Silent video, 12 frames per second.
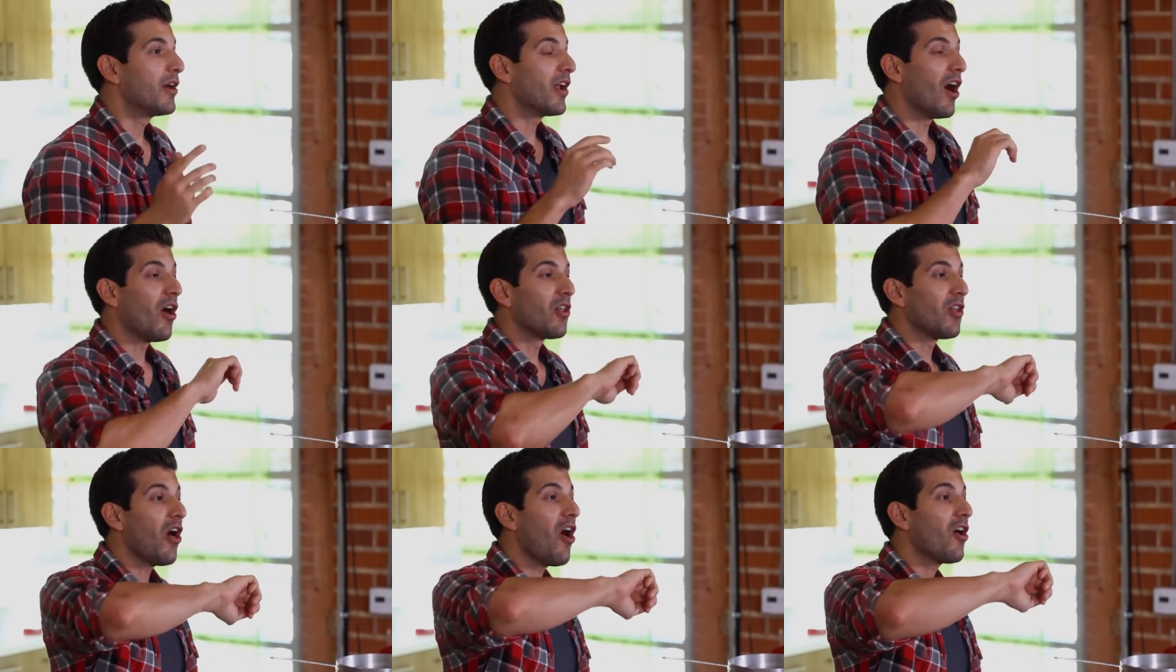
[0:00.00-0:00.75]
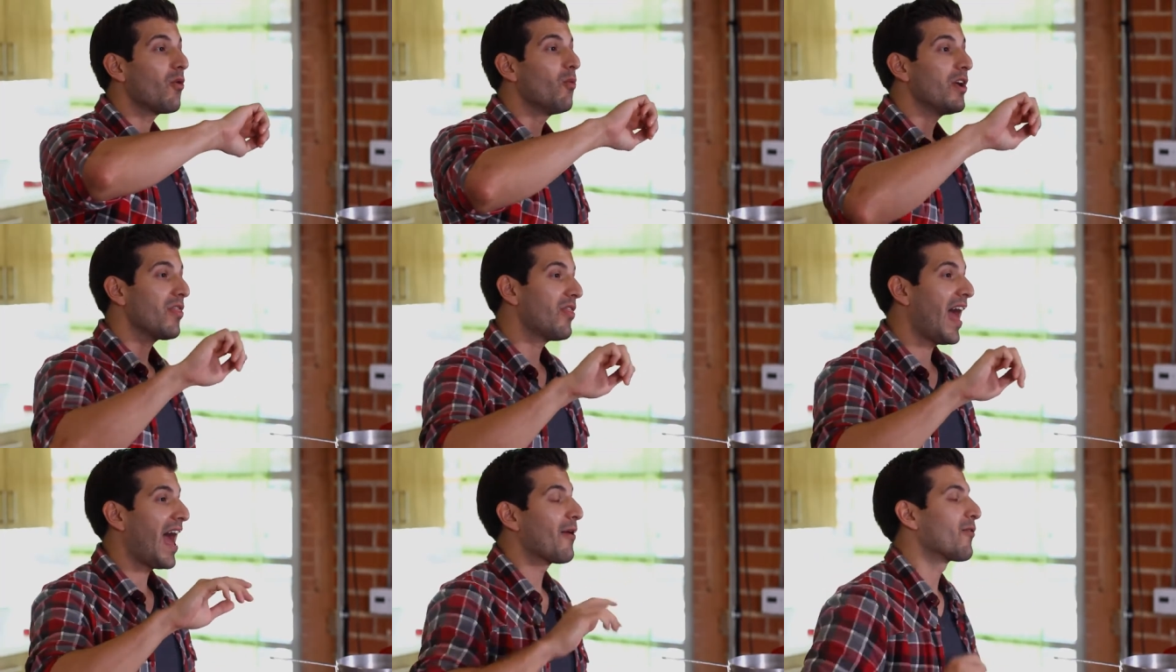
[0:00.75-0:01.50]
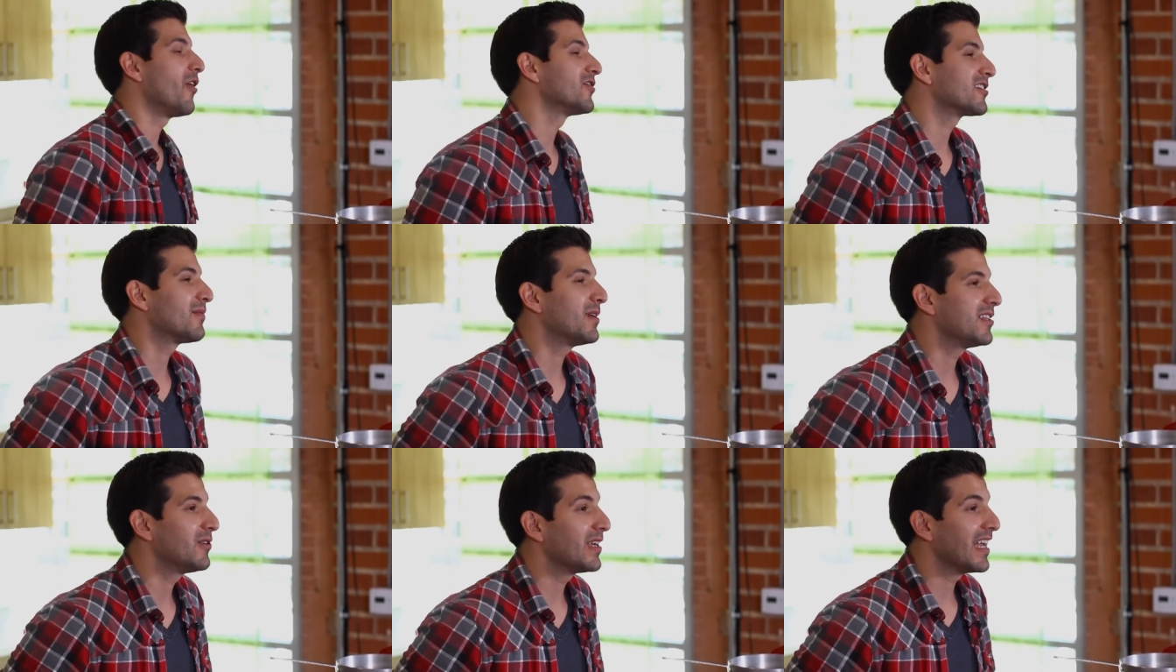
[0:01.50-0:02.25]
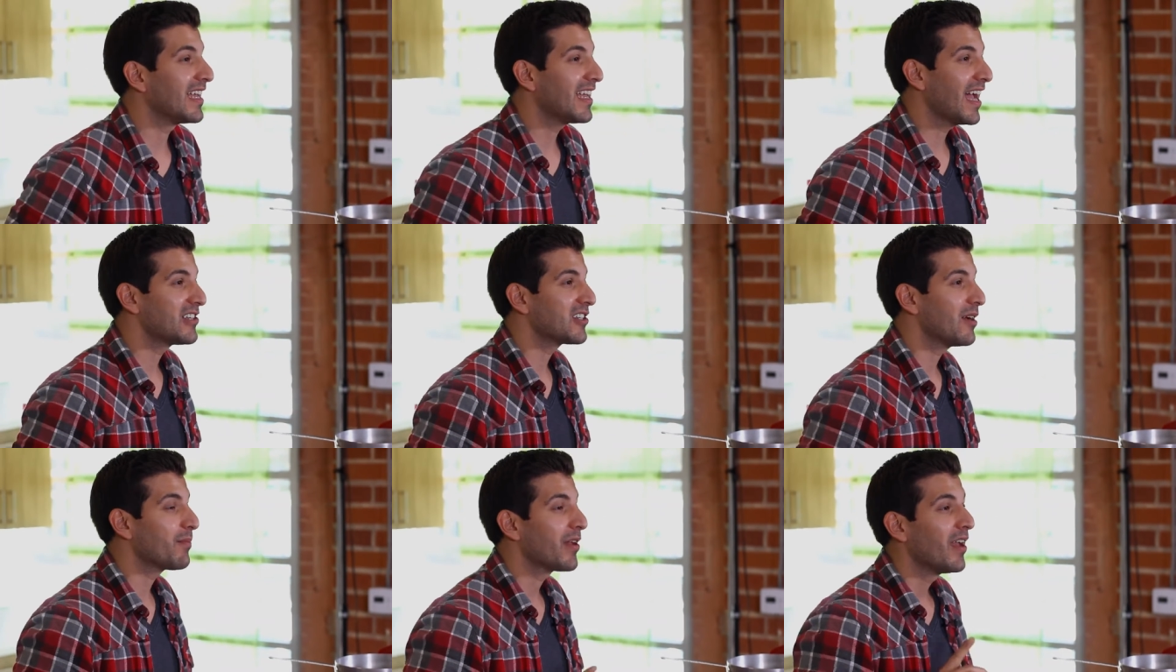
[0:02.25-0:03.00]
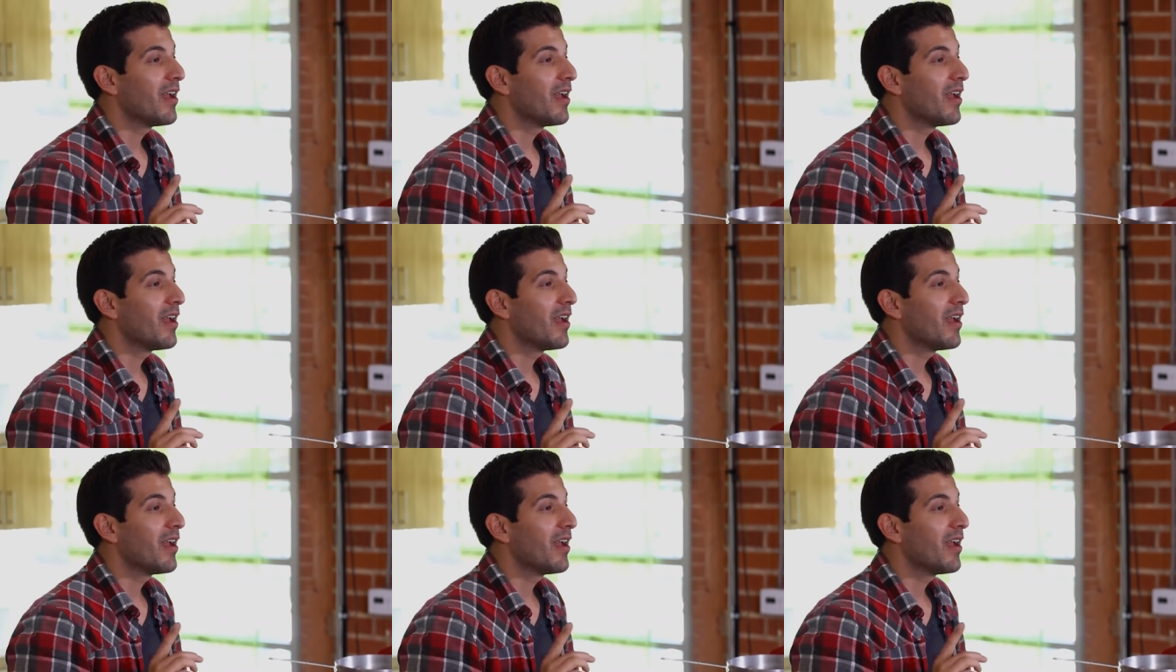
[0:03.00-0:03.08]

But along with that, we're also gonna be doing a ketchup,